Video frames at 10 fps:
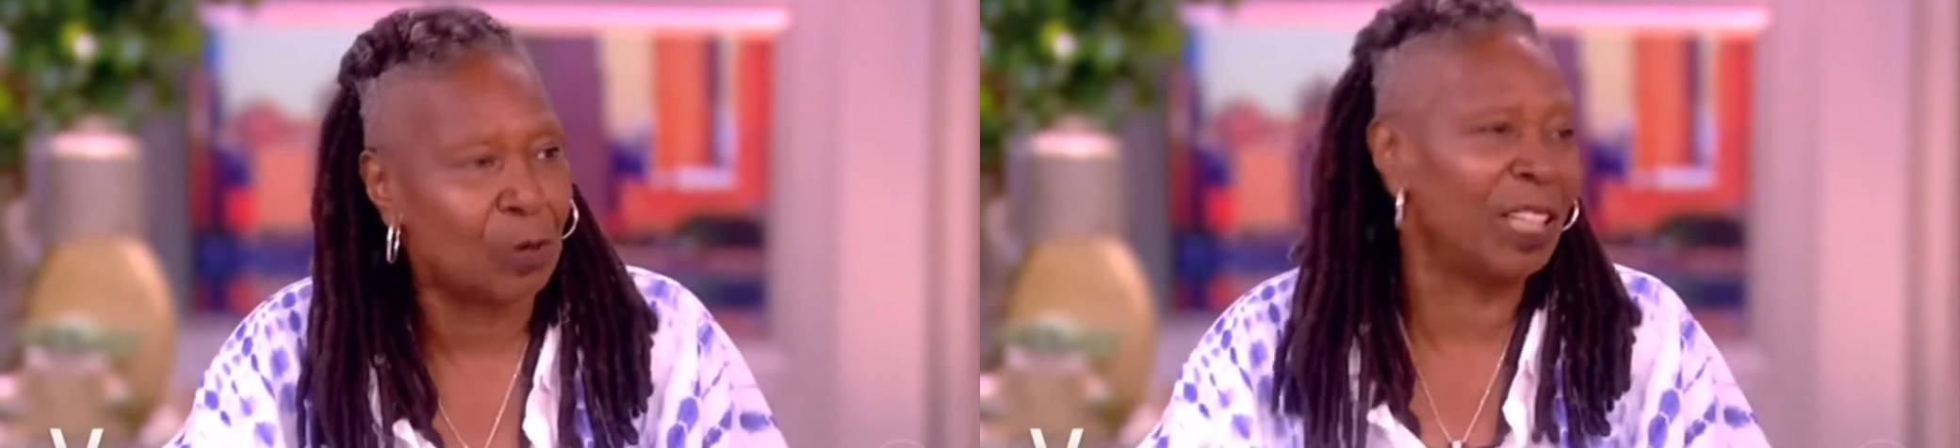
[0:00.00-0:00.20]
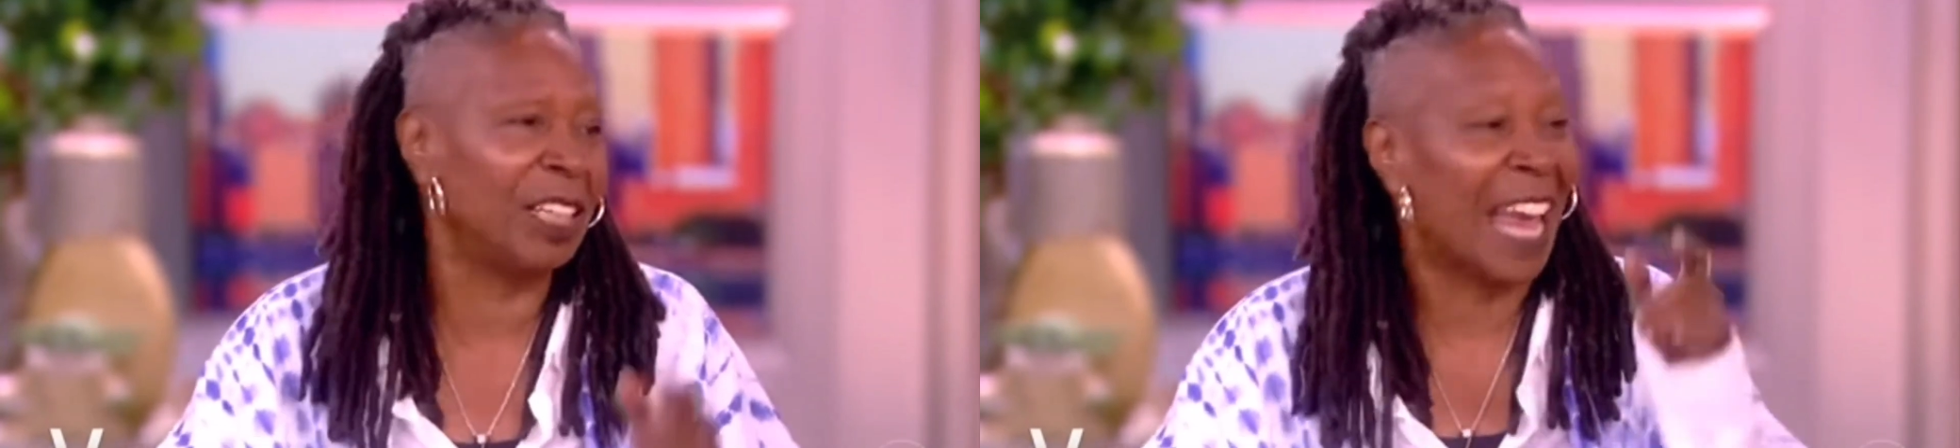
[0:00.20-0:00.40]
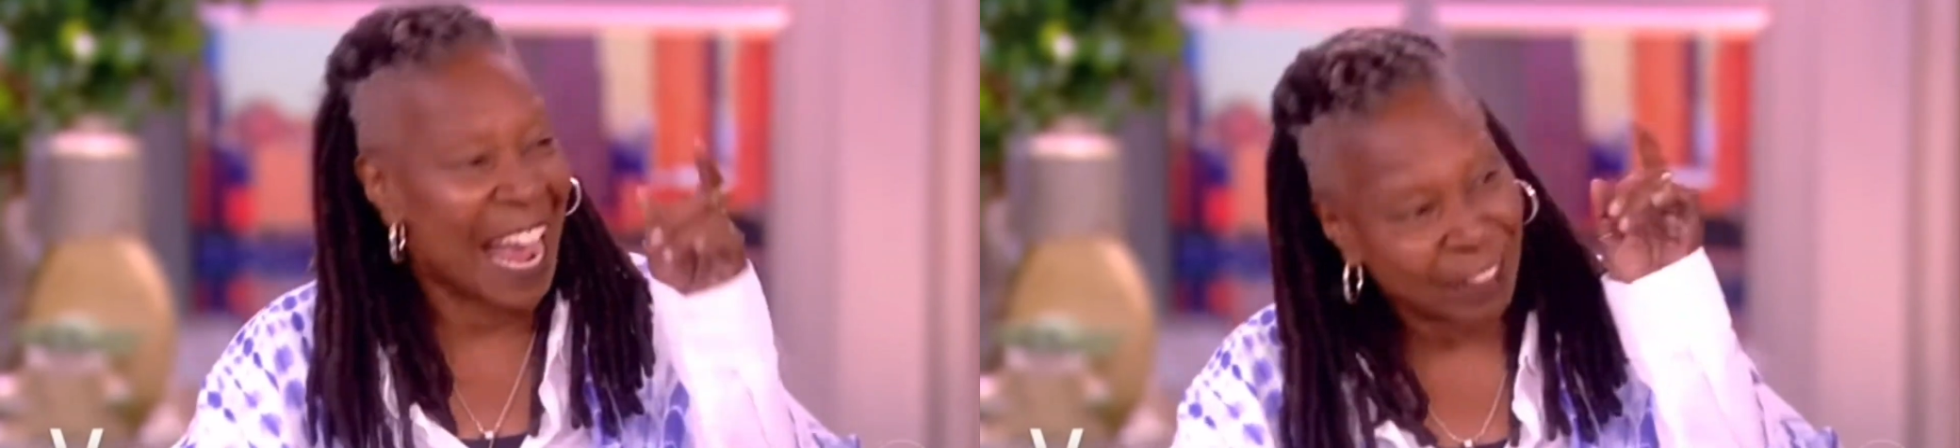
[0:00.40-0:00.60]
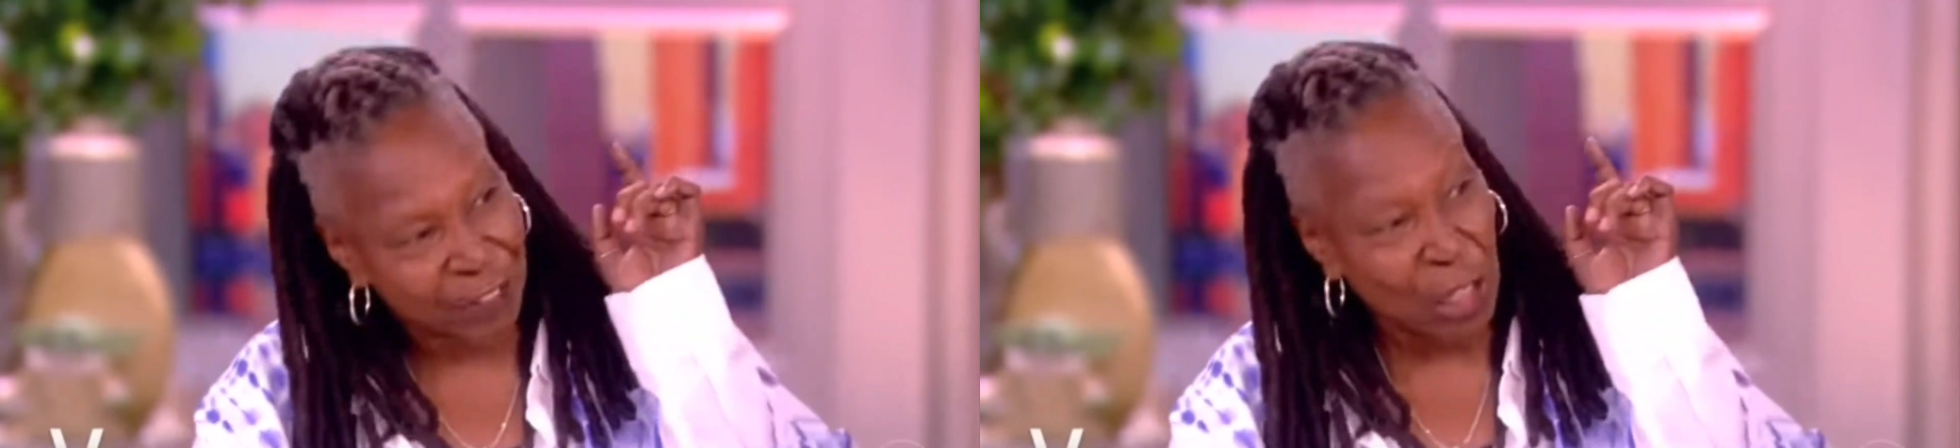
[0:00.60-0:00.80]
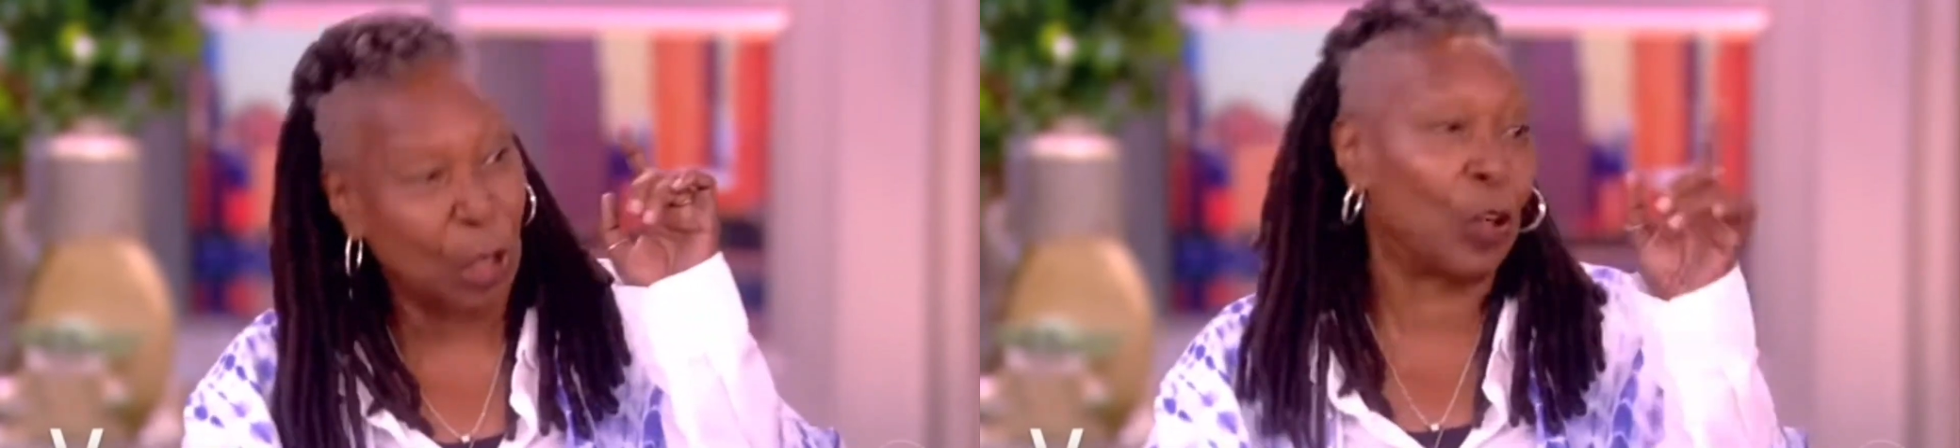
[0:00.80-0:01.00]
You didn't
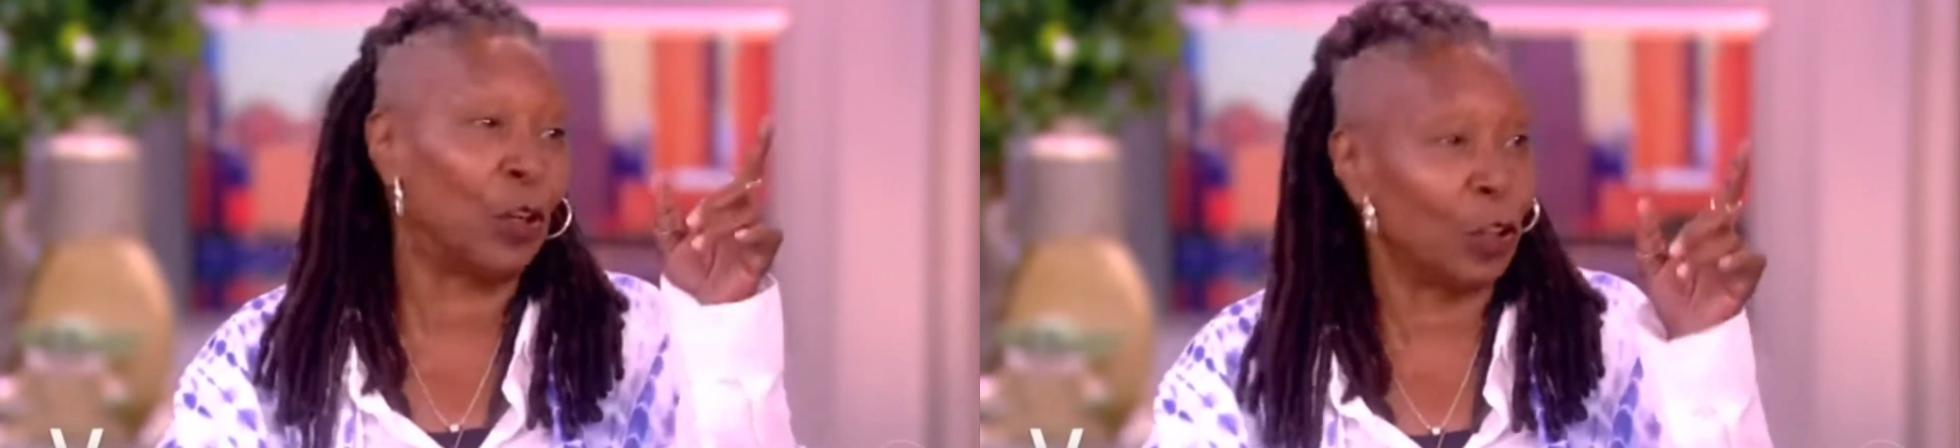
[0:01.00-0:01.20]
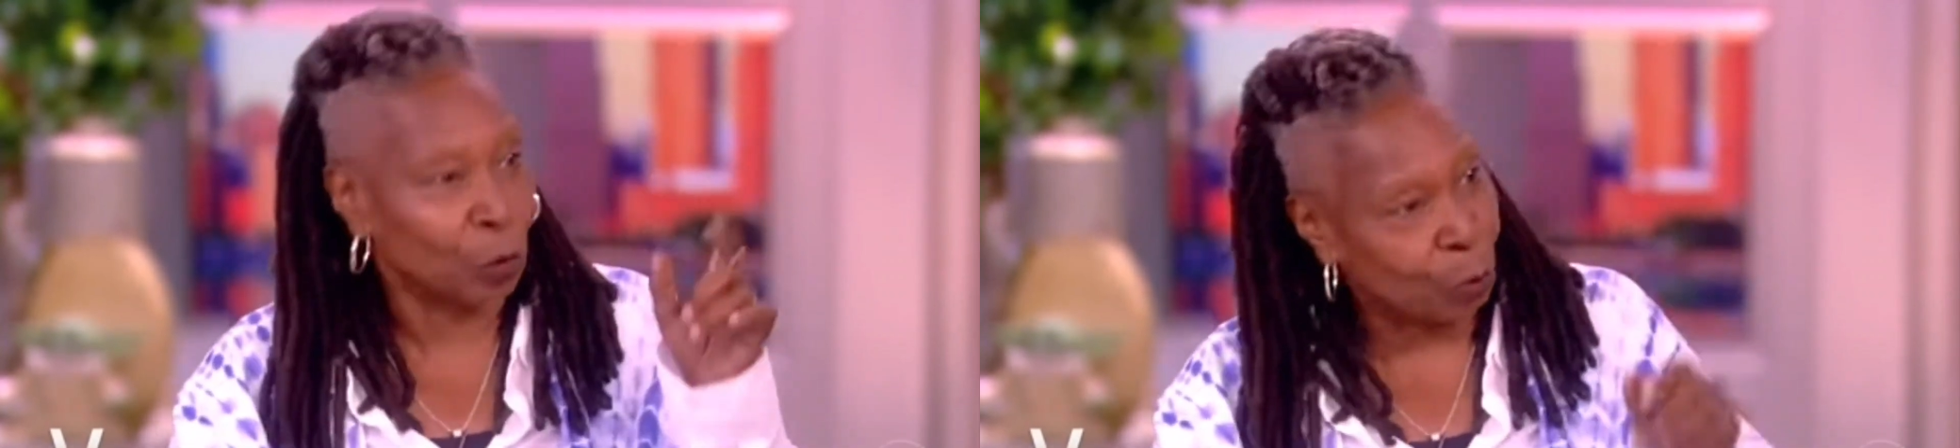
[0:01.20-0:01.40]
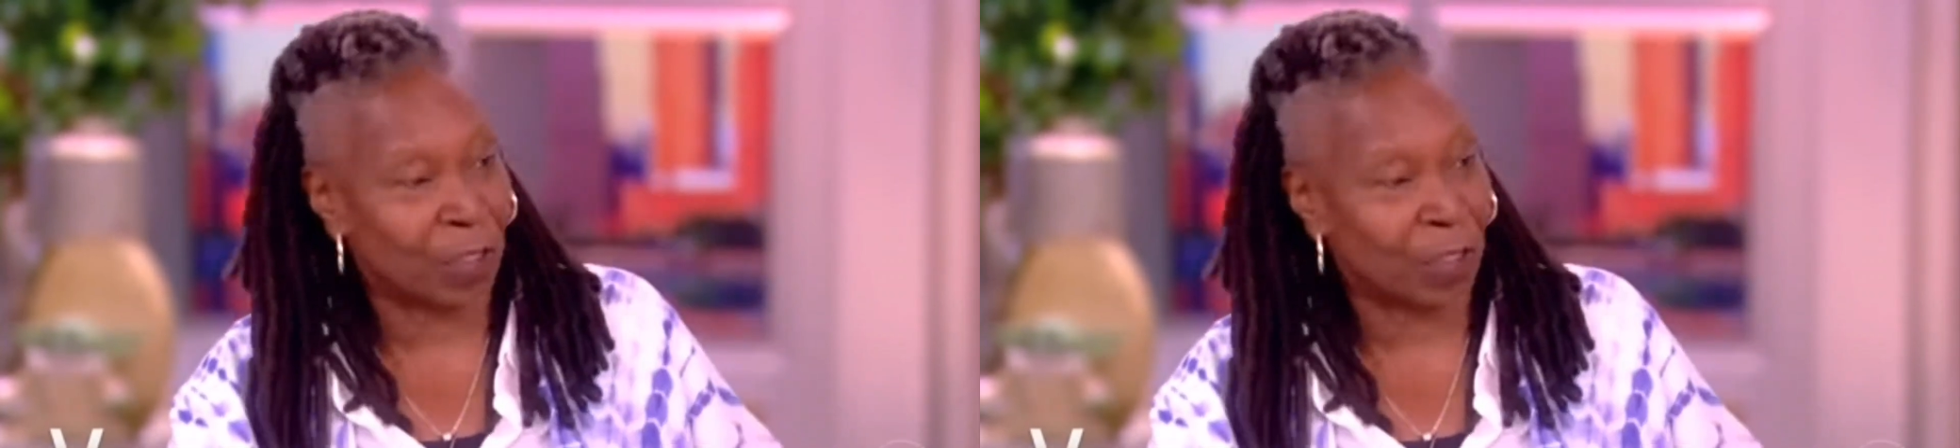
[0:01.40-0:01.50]
actually earn